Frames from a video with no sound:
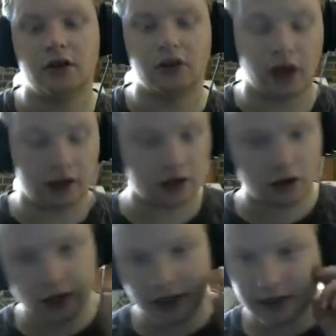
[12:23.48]

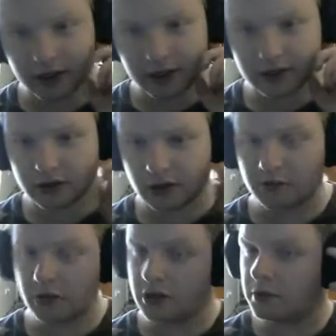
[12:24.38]
unlocking the score
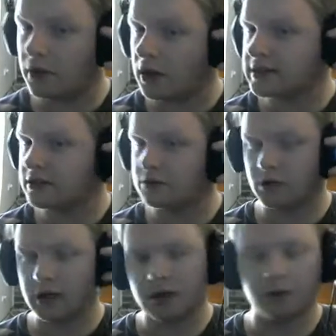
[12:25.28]
multipliers is
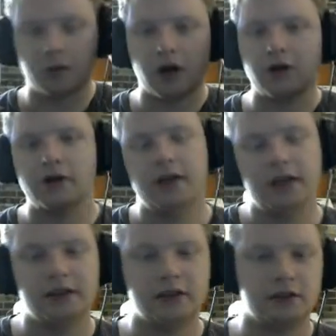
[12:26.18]
one of the
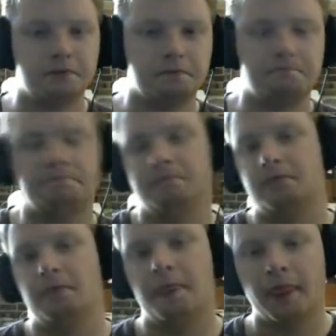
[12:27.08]
priorities.
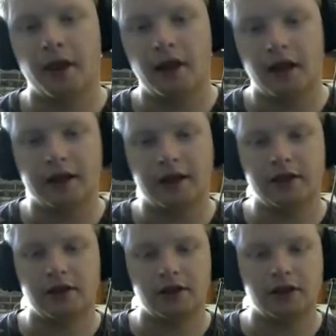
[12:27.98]
And then you
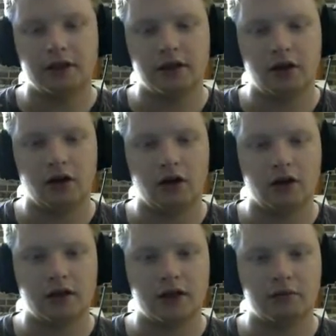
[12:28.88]
don't... Oh,
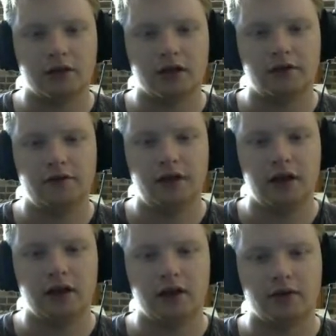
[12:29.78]
come on, I fell
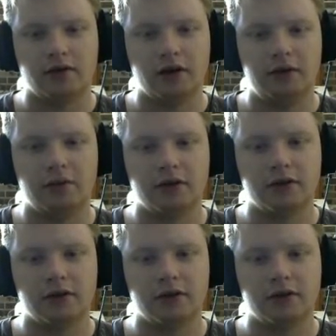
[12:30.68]
off. Come on.